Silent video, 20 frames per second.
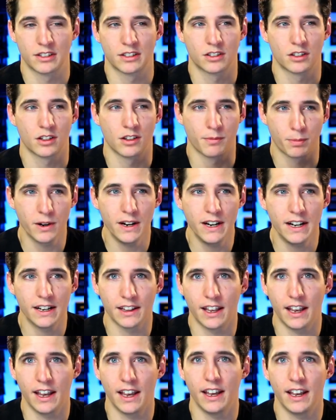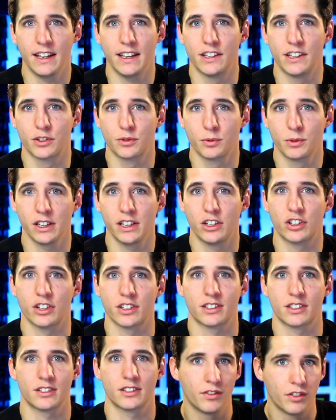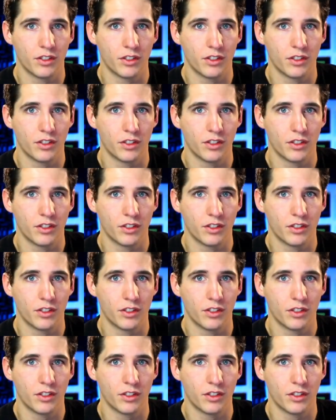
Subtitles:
So the pre-delay is really just